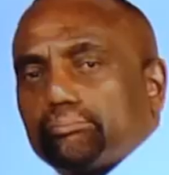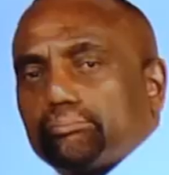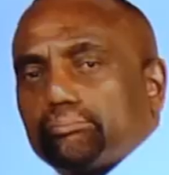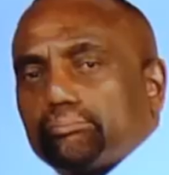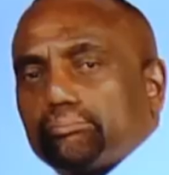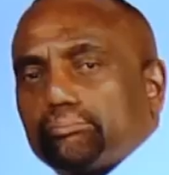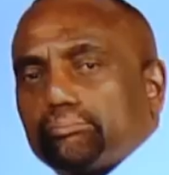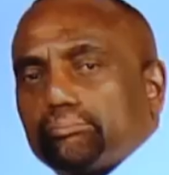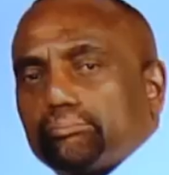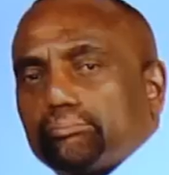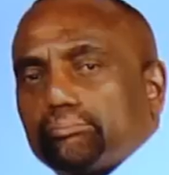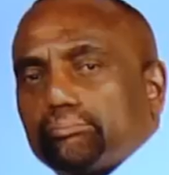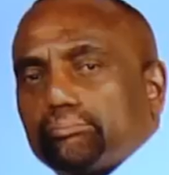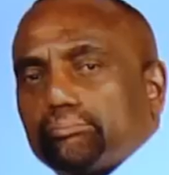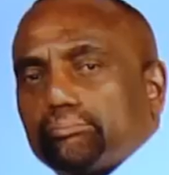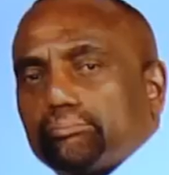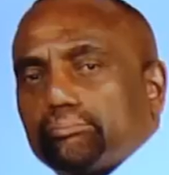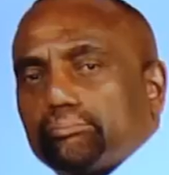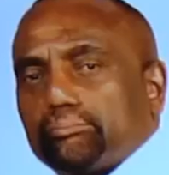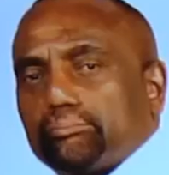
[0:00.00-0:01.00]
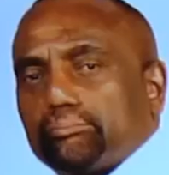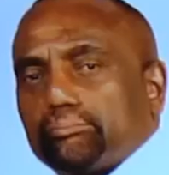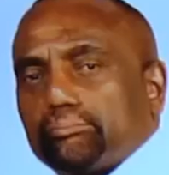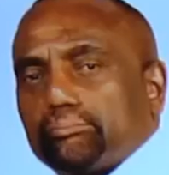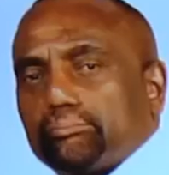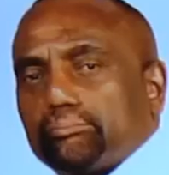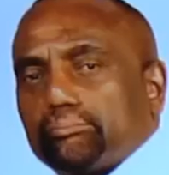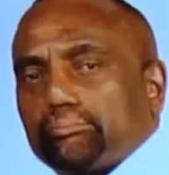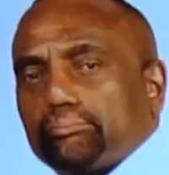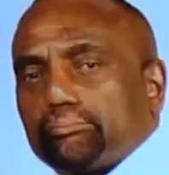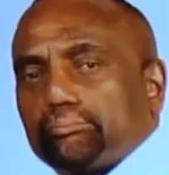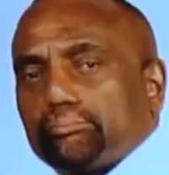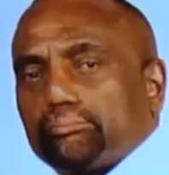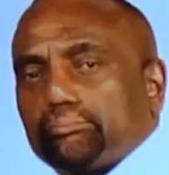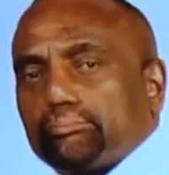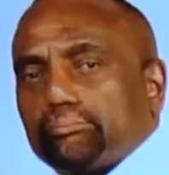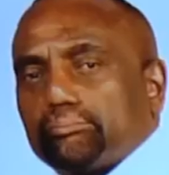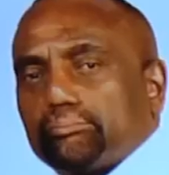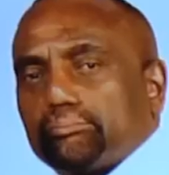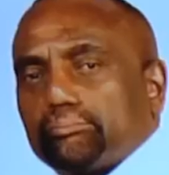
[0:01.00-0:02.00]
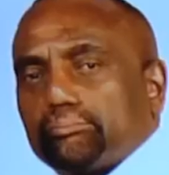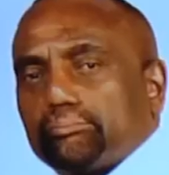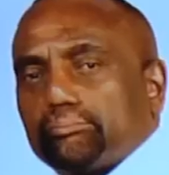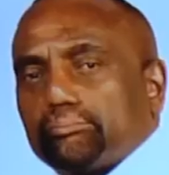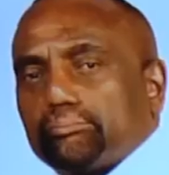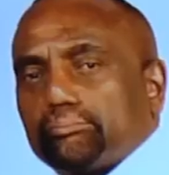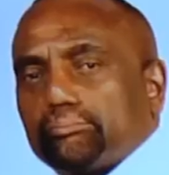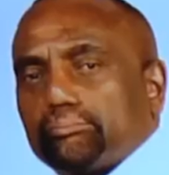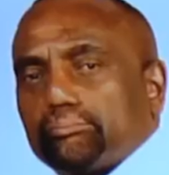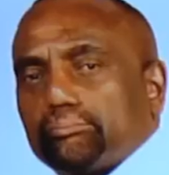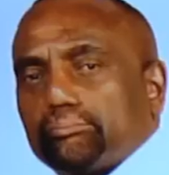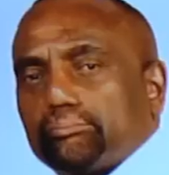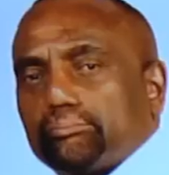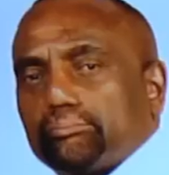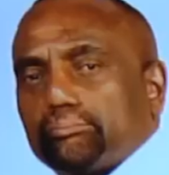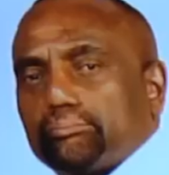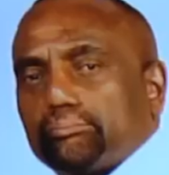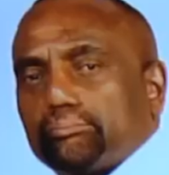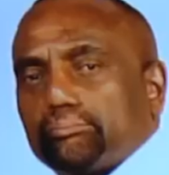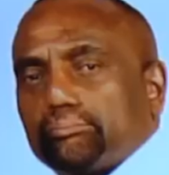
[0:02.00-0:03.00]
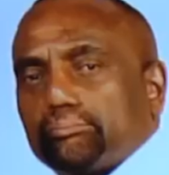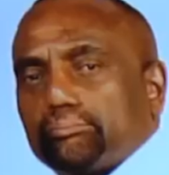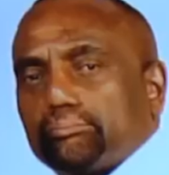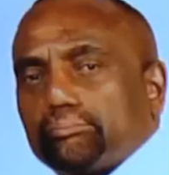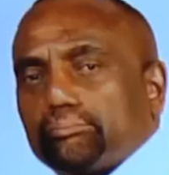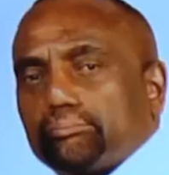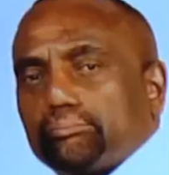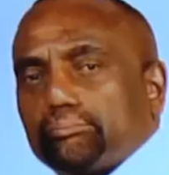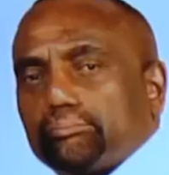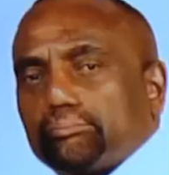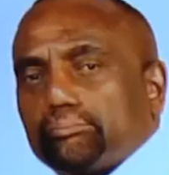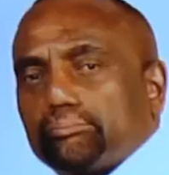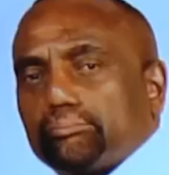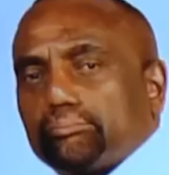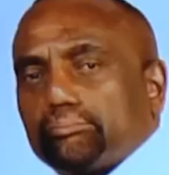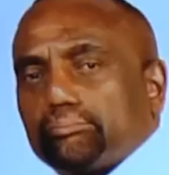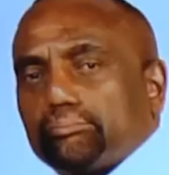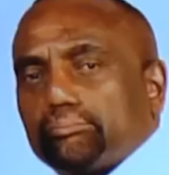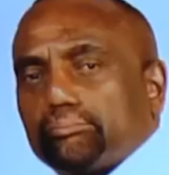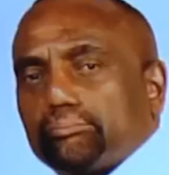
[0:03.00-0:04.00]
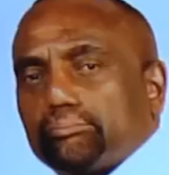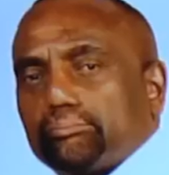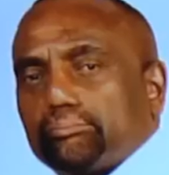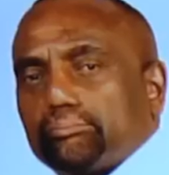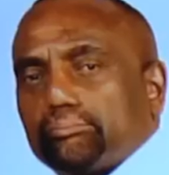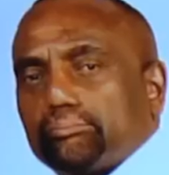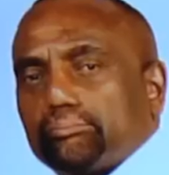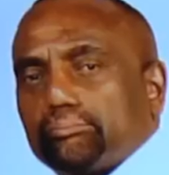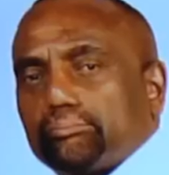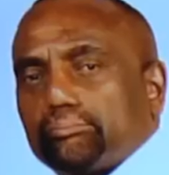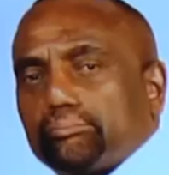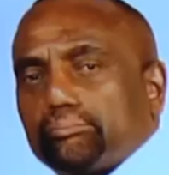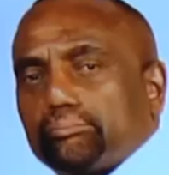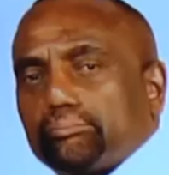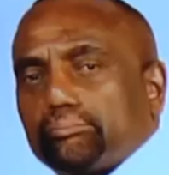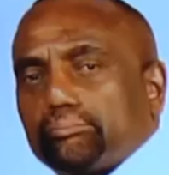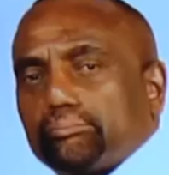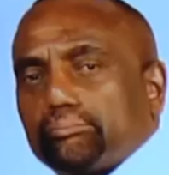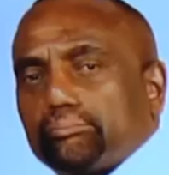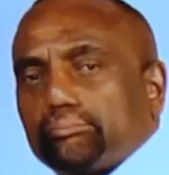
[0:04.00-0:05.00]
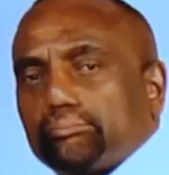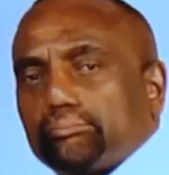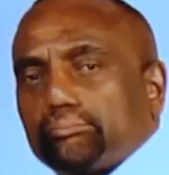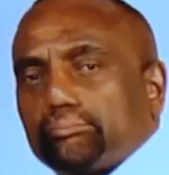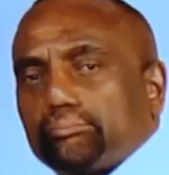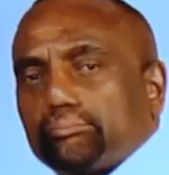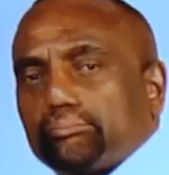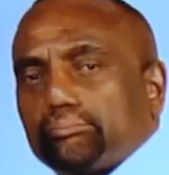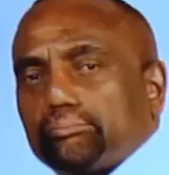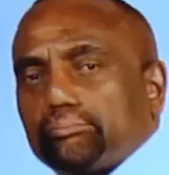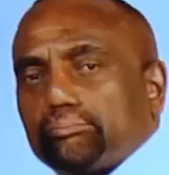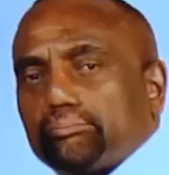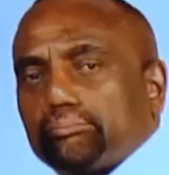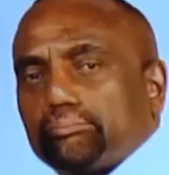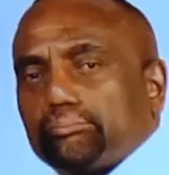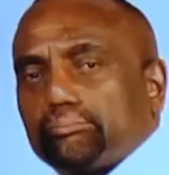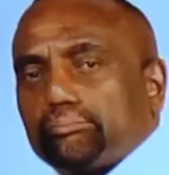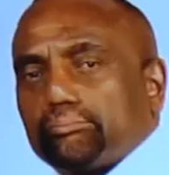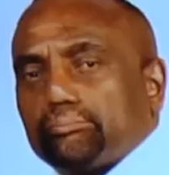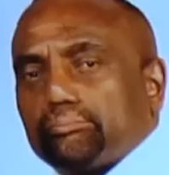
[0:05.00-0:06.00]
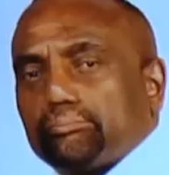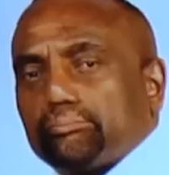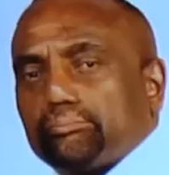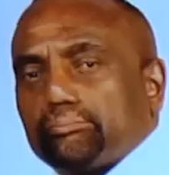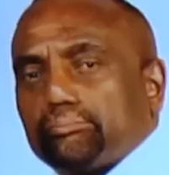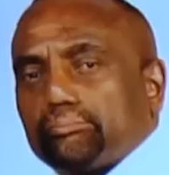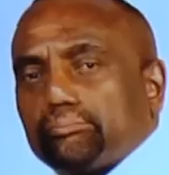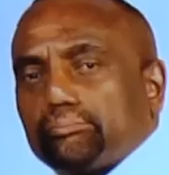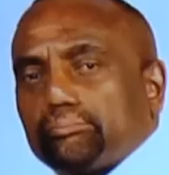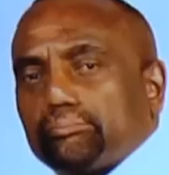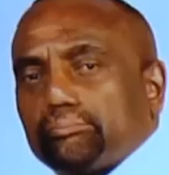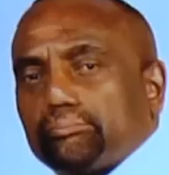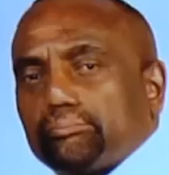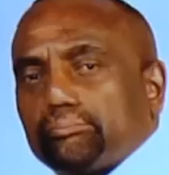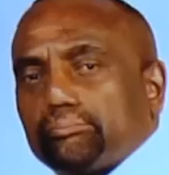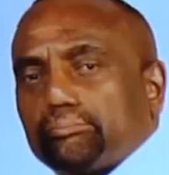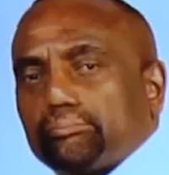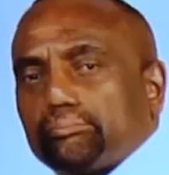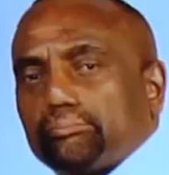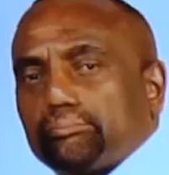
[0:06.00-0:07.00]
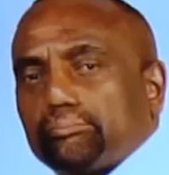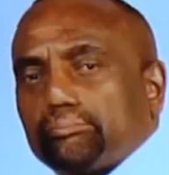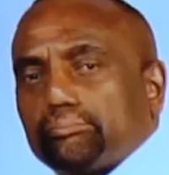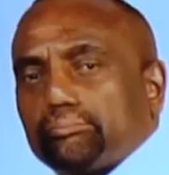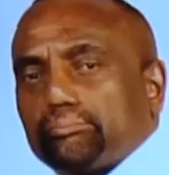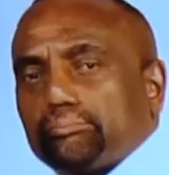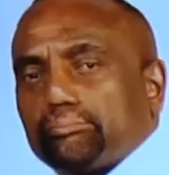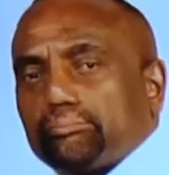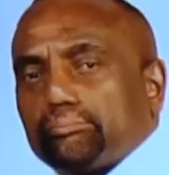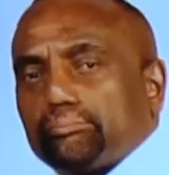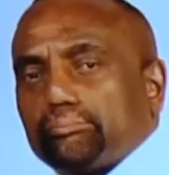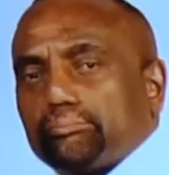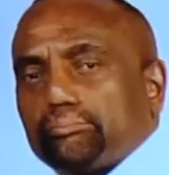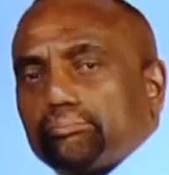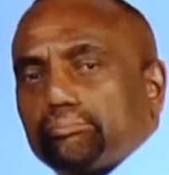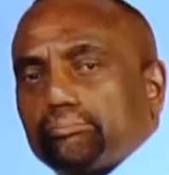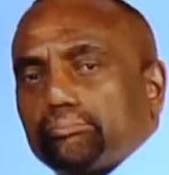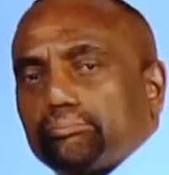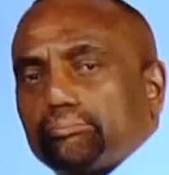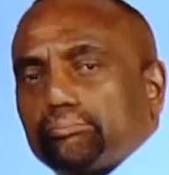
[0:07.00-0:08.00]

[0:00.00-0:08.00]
No words are spoken by the person on screen.